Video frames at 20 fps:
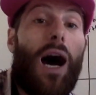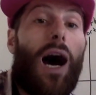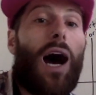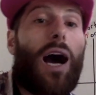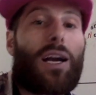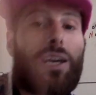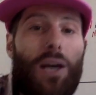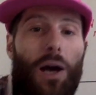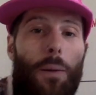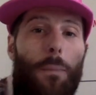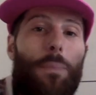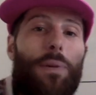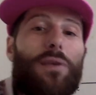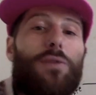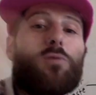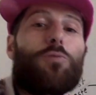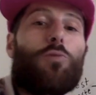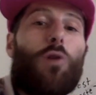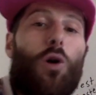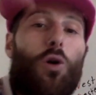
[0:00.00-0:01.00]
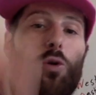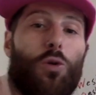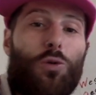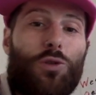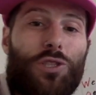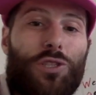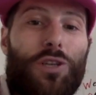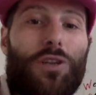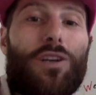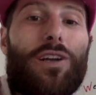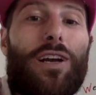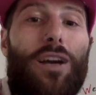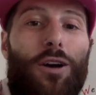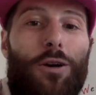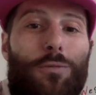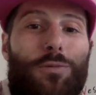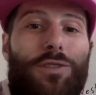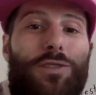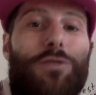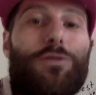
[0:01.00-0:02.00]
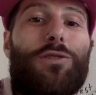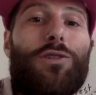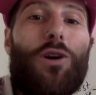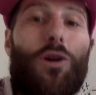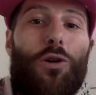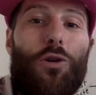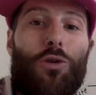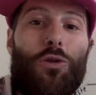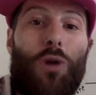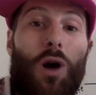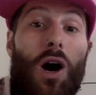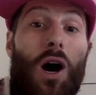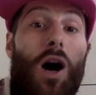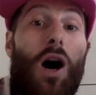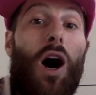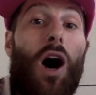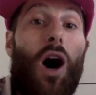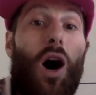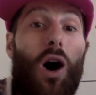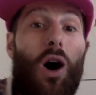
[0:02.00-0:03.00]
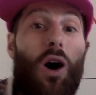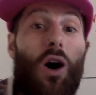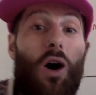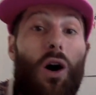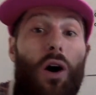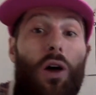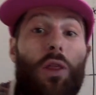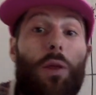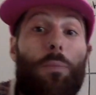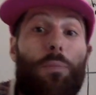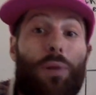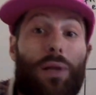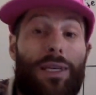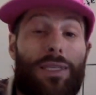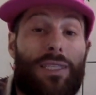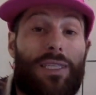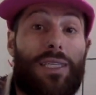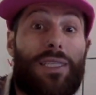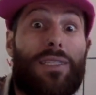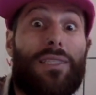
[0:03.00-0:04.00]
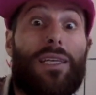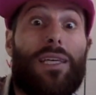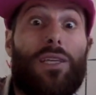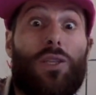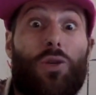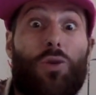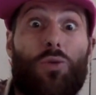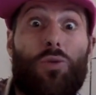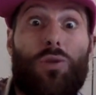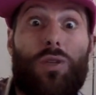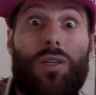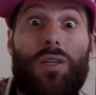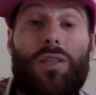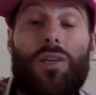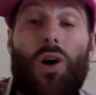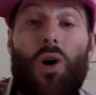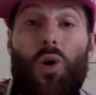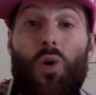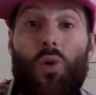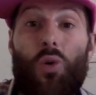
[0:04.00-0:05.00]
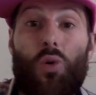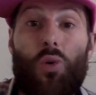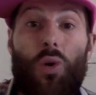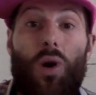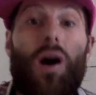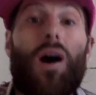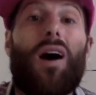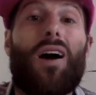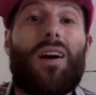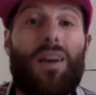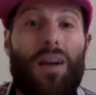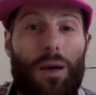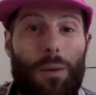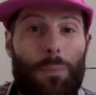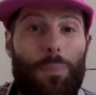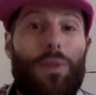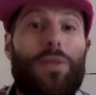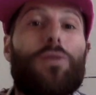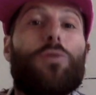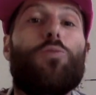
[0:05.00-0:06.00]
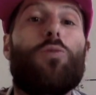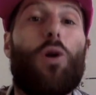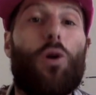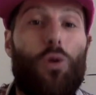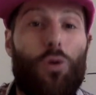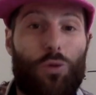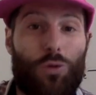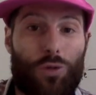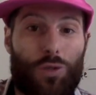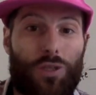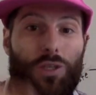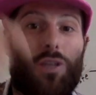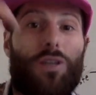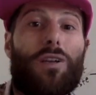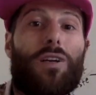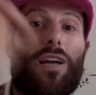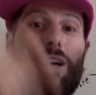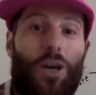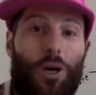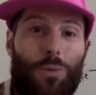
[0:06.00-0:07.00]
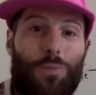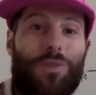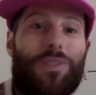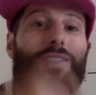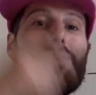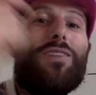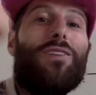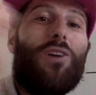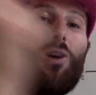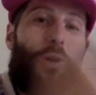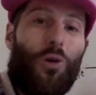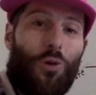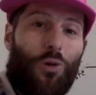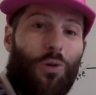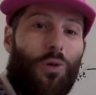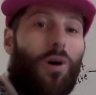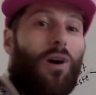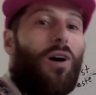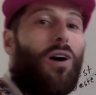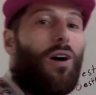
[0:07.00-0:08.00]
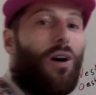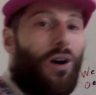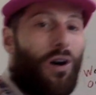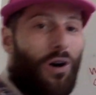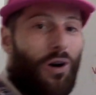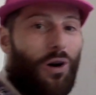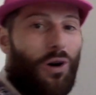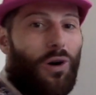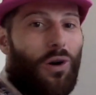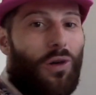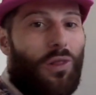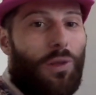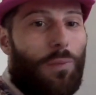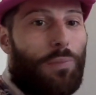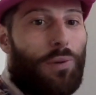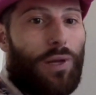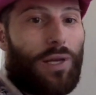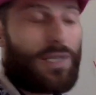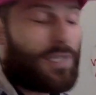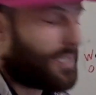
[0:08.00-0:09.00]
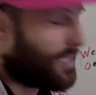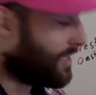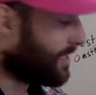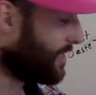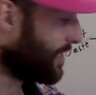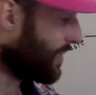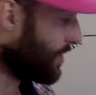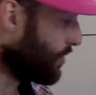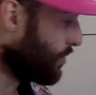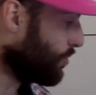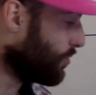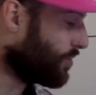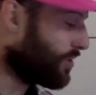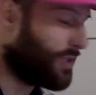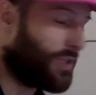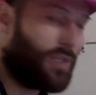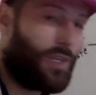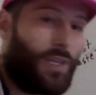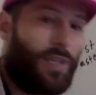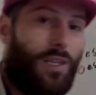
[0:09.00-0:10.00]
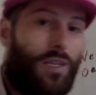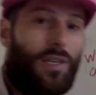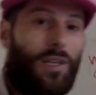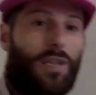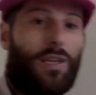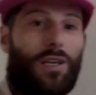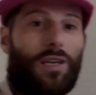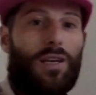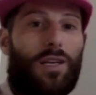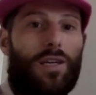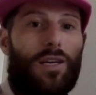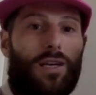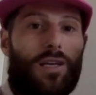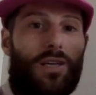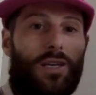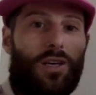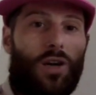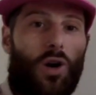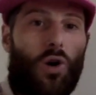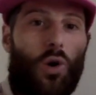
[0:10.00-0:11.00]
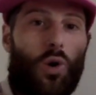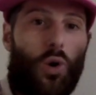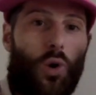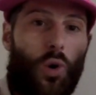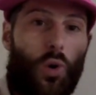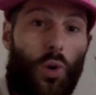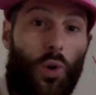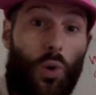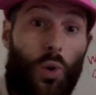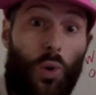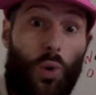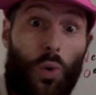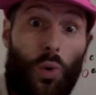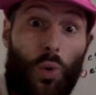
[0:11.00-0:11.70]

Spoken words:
A compass rose sure helps you know all the places that you could go. A compass rose sure helps you know all the places that you could go.